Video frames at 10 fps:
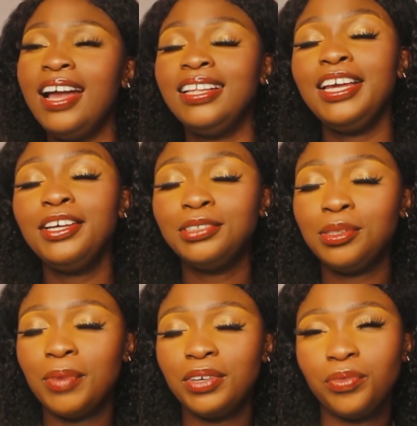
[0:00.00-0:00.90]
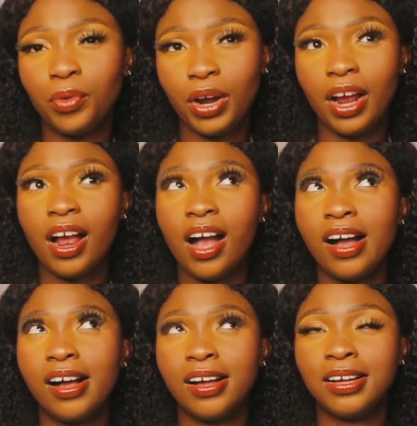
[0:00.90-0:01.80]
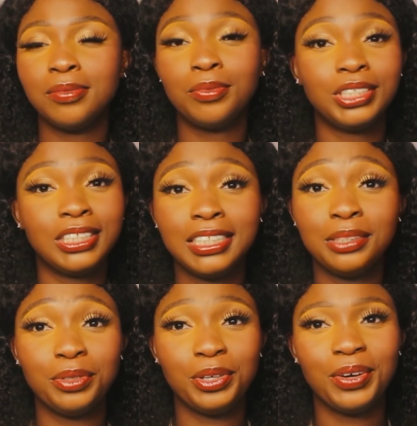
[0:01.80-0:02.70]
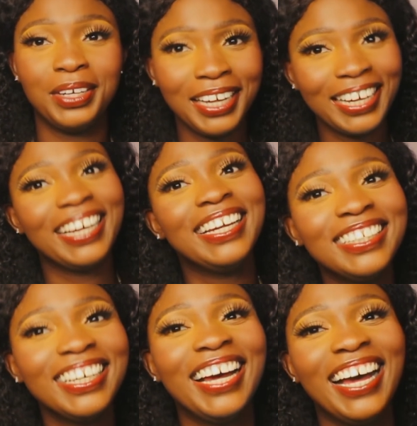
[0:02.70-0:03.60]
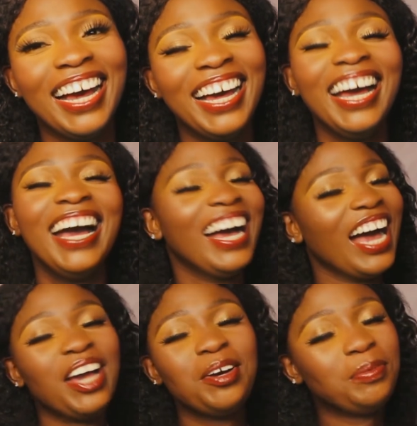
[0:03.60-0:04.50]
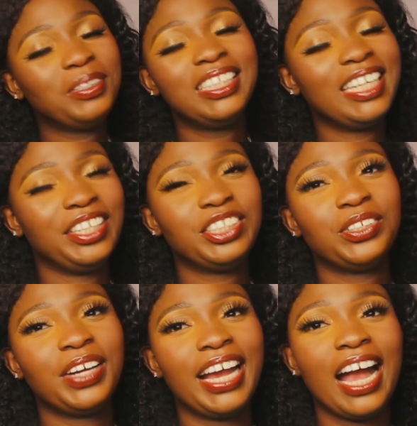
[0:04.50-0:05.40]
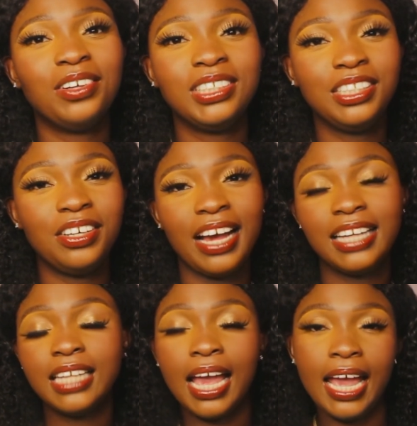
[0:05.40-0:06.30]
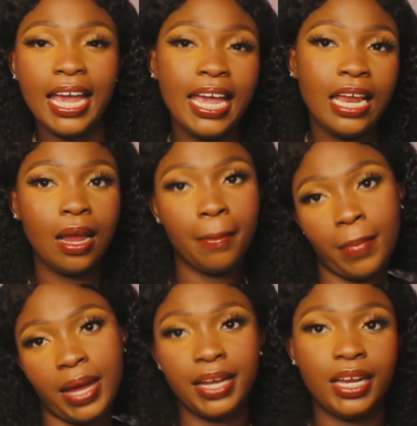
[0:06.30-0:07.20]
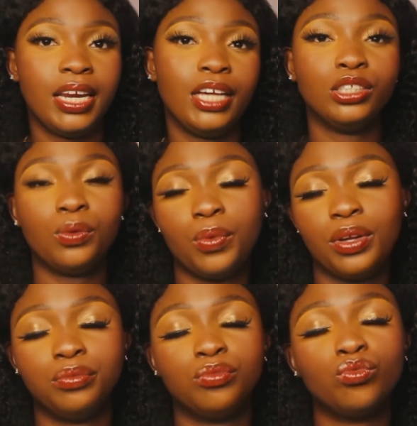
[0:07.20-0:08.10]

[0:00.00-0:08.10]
Thank you so much for watching this video again. I hope you did enjoy. I'll see you guys in my next one.